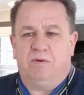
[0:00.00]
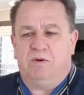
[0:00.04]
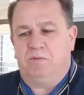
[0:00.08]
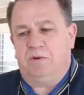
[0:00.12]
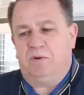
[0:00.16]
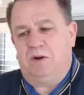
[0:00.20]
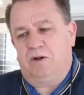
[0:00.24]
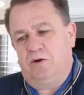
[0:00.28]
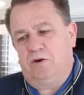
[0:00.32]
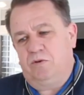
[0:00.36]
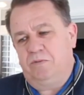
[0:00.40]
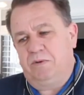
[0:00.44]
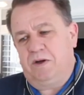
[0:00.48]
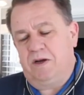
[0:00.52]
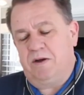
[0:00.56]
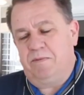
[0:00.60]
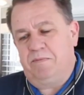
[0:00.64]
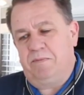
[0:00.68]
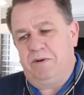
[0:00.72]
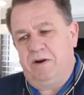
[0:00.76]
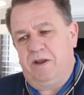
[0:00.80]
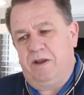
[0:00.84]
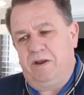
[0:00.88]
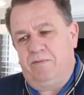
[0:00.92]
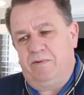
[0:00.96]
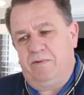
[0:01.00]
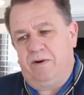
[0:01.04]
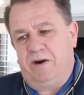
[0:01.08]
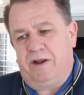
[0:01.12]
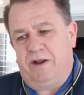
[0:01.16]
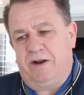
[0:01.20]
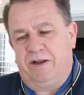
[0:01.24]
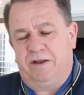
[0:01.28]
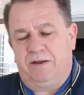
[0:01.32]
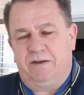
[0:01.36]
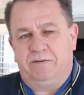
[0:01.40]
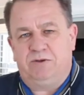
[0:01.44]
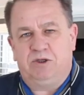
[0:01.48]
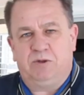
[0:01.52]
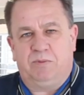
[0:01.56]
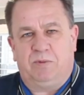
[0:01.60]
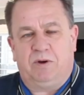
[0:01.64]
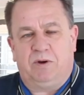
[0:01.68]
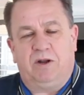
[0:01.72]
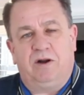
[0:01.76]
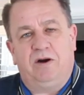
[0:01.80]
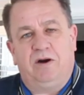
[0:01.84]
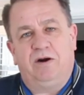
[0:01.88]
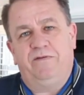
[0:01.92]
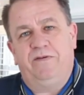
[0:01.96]
a mobile home company. We're not a
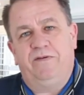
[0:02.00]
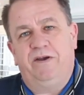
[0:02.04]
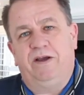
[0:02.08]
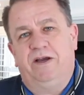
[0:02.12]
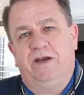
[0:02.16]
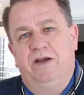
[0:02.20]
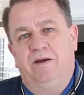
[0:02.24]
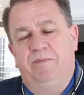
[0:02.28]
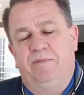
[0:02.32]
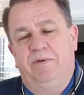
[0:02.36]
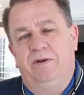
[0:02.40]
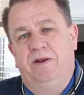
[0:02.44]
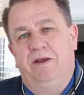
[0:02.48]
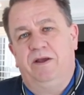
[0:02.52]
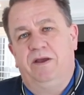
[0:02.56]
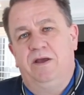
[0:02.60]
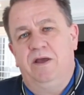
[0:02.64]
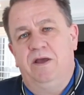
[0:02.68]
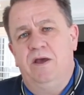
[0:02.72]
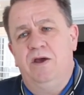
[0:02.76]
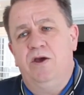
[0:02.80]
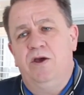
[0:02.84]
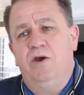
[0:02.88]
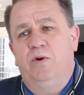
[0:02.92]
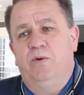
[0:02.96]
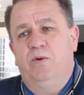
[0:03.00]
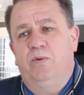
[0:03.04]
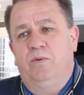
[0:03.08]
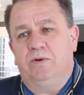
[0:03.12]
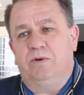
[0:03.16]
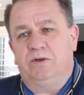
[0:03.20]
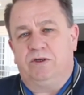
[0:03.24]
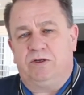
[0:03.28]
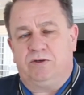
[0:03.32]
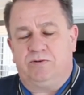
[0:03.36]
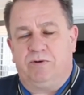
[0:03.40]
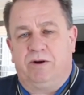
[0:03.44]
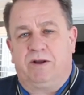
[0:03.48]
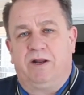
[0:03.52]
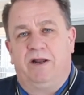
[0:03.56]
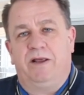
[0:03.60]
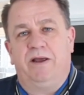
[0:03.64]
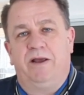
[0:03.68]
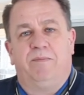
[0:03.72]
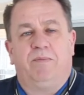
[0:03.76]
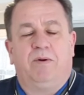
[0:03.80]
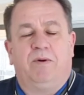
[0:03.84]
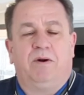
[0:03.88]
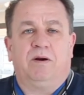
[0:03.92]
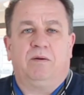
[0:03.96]
small RV company. We're strictly
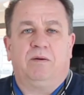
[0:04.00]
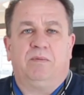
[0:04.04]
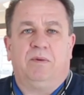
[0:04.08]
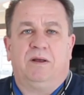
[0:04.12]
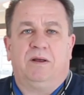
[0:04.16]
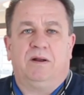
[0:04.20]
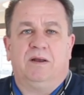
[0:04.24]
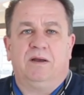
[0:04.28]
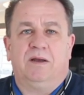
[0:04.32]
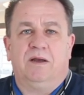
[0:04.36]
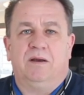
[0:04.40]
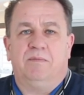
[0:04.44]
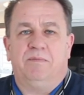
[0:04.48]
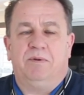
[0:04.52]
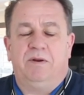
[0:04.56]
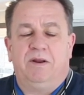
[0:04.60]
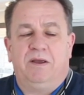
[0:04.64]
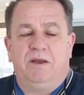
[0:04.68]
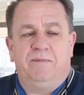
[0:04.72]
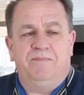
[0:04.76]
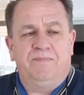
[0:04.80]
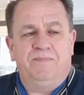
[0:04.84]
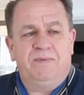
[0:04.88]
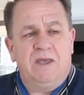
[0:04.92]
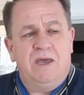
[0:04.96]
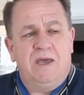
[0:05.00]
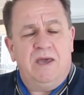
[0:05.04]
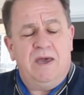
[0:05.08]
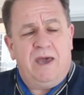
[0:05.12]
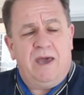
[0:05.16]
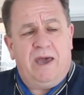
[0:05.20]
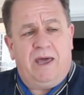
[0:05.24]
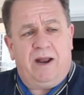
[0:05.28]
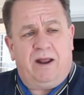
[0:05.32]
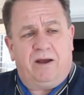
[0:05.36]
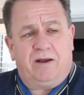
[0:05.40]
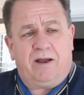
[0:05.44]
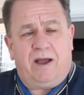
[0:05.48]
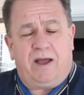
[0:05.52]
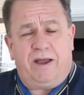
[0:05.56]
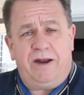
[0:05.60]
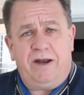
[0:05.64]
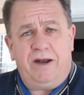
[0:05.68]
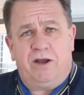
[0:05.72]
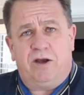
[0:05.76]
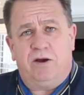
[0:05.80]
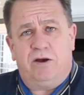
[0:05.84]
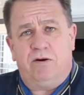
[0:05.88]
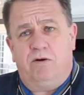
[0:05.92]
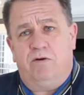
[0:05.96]
a park model company. And I'll
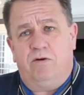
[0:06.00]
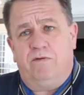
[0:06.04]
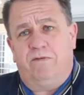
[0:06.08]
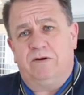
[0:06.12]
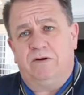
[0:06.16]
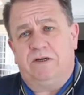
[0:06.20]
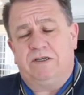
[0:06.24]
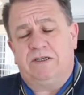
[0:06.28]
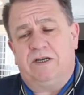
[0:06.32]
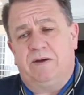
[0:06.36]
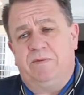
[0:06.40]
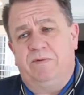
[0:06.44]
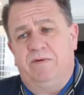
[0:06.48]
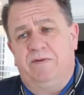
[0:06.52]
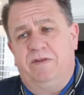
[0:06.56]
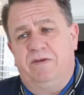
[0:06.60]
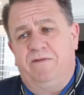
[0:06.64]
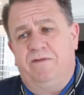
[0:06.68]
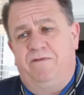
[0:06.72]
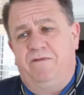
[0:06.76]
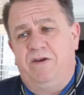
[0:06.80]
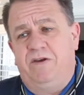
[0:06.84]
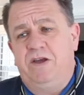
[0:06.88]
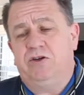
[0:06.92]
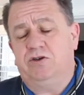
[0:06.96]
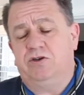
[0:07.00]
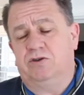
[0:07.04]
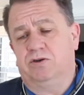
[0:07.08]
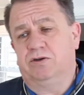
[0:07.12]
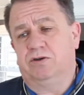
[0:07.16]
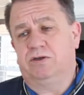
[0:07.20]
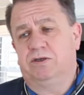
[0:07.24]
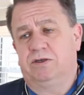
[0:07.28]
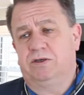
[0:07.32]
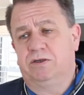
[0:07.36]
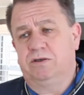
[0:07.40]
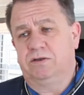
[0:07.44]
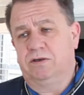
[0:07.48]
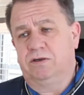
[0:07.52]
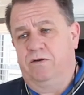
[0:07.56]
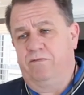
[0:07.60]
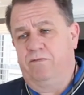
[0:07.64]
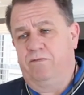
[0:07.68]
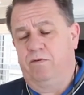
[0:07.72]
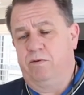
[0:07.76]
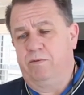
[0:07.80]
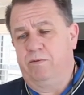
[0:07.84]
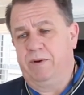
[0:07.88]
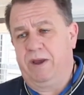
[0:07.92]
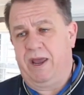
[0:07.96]
kind of go over some of the features of
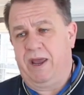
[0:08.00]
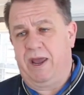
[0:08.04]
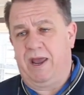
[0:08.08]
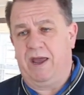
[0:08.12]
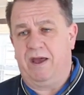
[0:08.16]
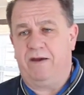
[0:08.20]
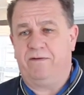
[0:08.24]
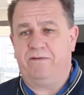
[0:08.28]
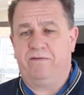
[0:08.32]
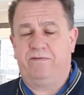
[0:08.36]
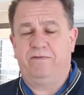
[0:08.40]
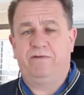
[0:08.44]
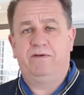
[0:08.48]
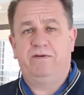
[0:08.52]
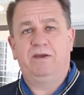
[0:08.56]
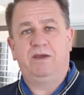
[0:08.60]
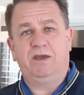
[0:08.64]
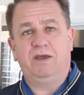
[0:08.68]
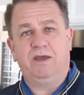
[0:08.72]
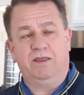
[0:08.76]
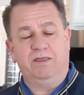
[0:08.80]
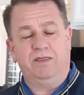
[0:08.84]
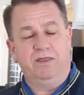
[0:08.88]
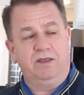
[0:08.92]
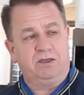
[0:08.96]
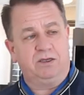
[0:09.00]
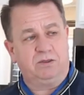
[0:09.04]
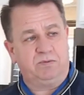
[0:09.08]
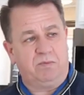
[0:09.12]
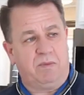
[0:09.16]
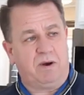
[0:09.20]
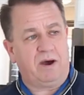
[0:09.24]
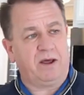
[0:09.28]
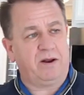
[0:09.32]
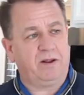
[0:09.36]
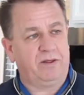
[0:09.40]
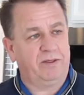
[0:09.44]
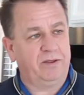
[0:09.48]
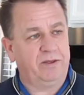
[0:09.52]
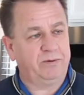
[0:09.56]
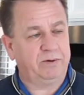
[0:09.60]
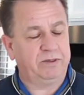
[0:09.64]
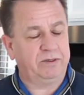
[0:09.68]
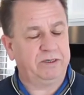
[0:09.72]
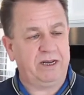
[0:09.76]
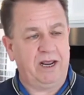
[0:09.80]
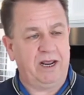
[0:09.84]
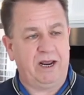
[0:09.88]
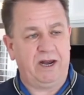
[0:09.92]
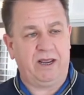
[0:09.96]
what we have in this model that we're
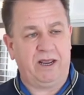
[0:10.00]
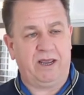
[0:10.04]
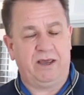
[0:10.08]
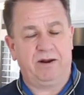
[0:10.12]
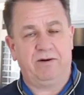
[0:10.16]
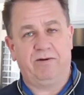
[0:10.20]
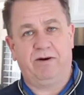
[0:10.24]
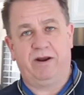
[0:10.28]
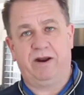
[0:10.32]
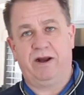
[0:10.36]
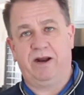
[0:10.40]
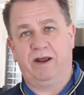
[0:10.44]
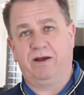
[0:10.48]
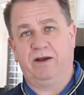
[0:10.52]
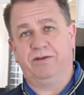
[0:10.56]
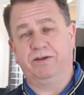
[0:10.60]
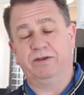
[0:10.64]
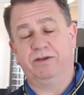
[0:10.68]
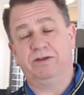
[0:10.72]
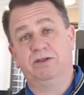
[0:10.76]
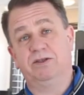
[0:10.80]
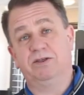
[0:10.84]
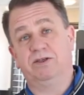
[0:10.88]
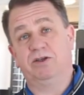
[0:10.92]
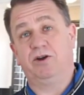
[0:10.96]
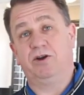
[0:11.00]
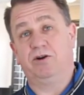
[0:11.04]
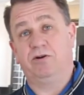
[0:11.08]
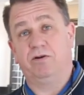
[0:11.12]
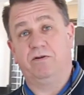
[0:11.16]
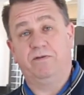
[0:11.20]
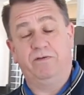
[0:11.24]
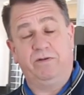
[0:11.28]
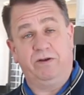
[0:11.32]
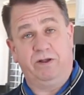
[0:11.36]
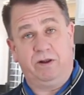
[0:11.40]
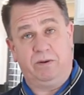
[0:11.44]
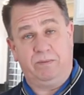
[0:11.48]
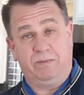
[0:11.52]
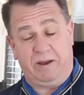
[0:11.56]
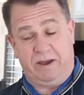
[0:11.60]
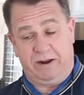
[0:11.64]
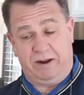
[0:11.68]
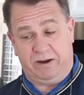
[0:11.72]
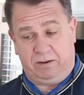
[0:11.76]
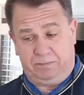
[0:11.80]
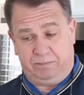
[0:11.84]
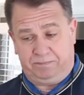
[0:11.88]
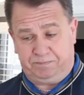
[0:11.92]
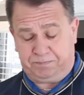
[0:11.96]
standing in right now. This is a Euroville
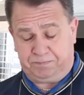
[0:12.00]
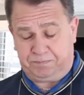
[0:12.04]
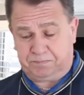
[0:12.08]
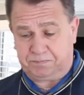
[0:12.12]
model.